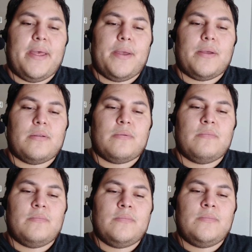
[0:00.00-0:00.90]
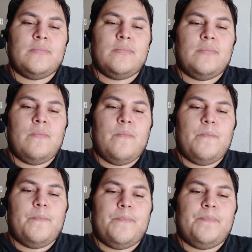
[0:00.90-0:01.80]
and
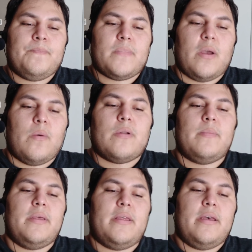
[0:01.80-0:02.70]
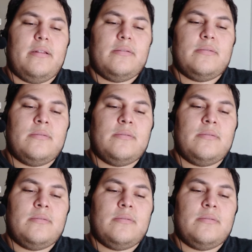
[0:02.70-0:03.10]
I want to be that.